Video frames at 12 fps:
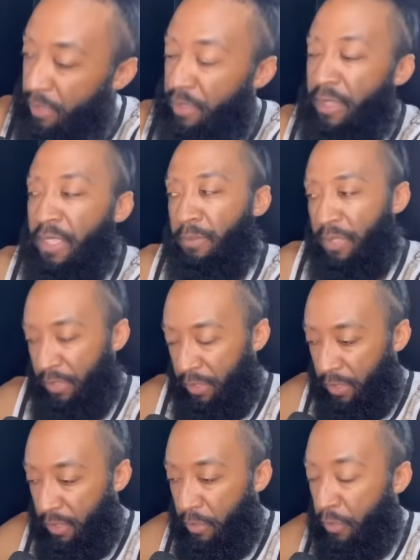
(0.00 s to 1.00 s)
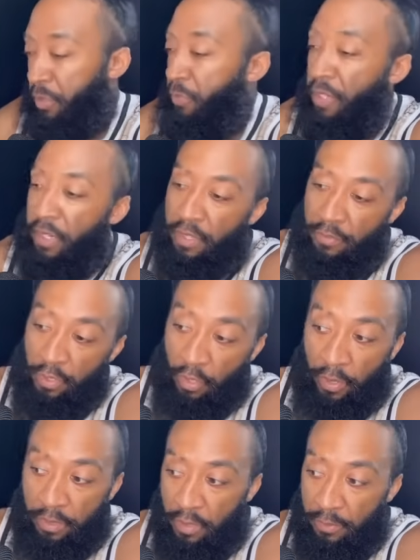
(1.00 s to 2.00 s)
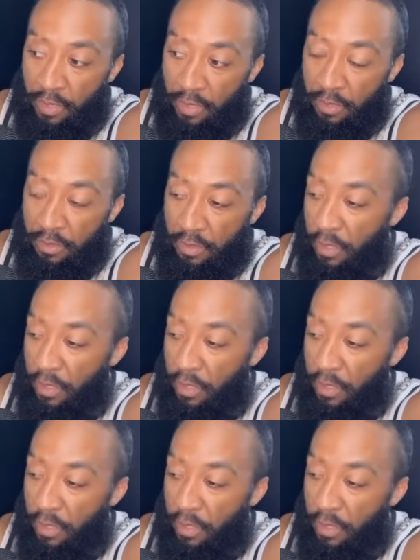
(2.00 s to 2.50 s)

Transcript: has been said, which we can end the video right there, to be honest.